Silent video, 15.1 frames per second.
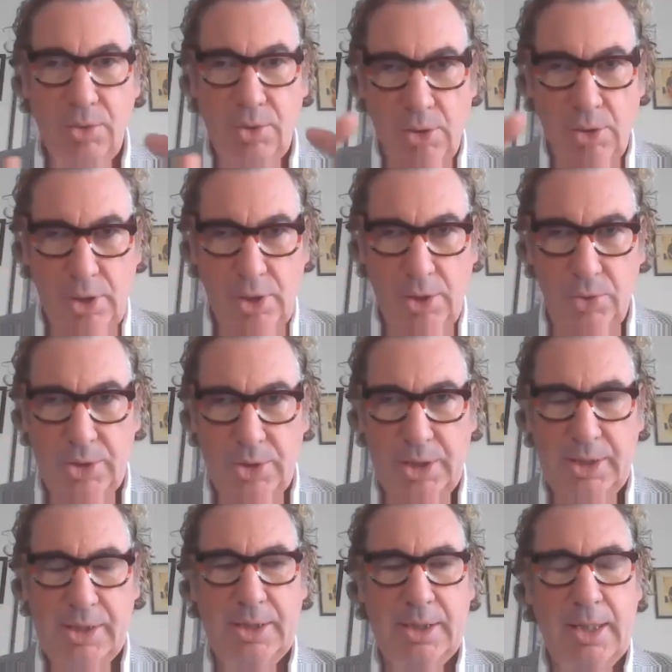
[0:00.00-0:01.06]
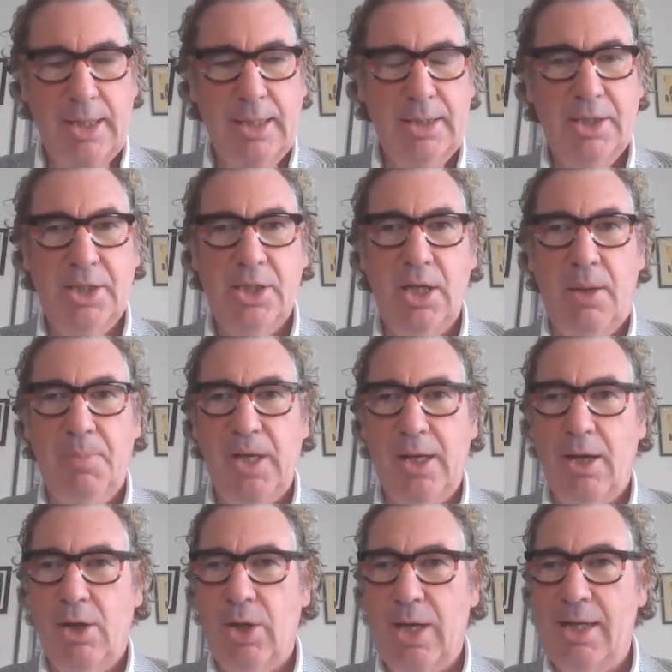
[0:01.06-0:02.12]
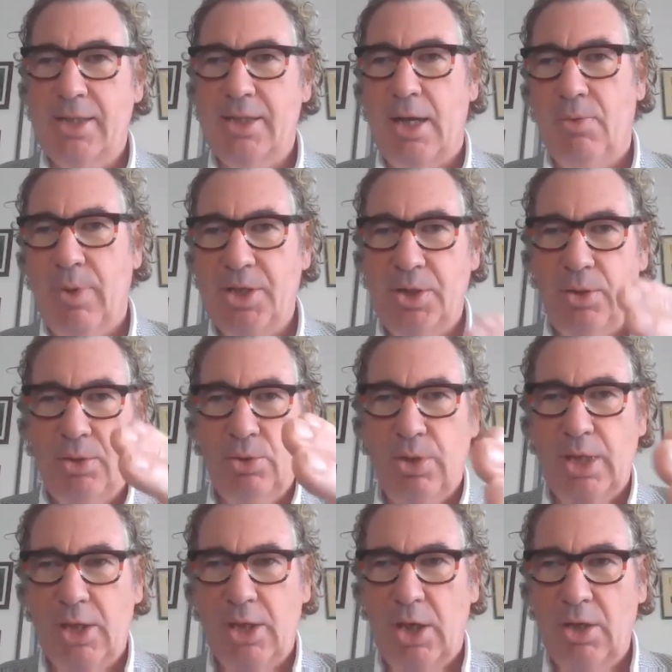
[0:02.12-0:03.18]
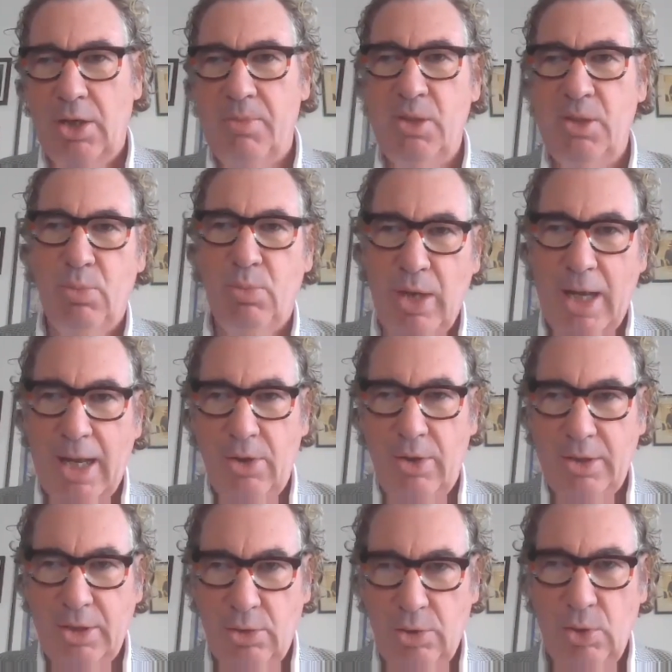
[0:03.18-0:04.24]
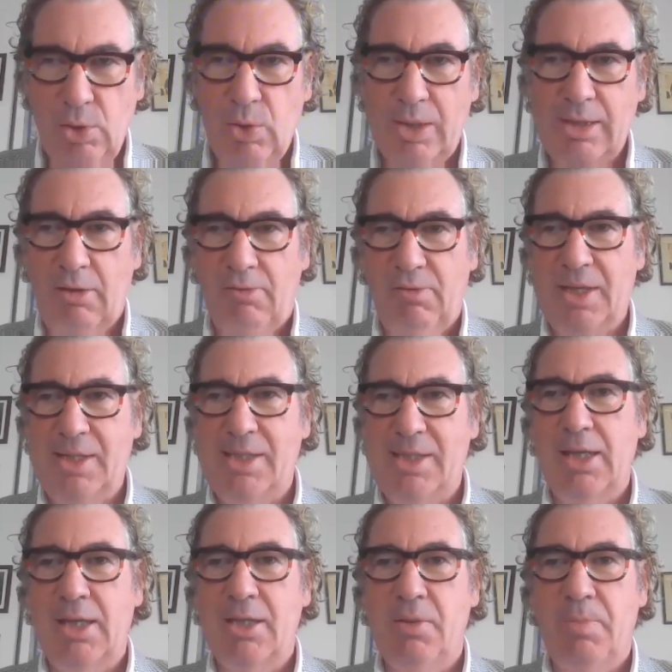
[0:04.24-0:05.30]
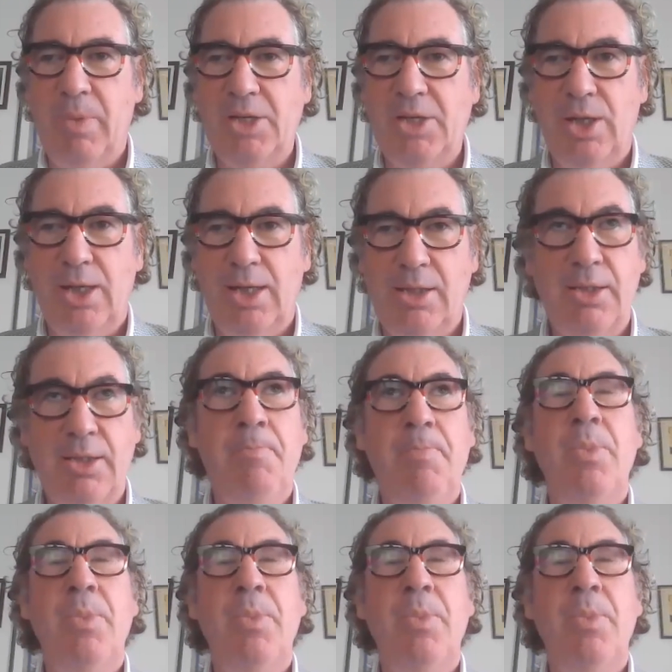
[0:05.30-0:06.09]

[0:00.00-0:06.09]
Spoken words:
to conclude this topic, I'm going to ask a question to the economist, Brunello, and to you as a fixed income specialist.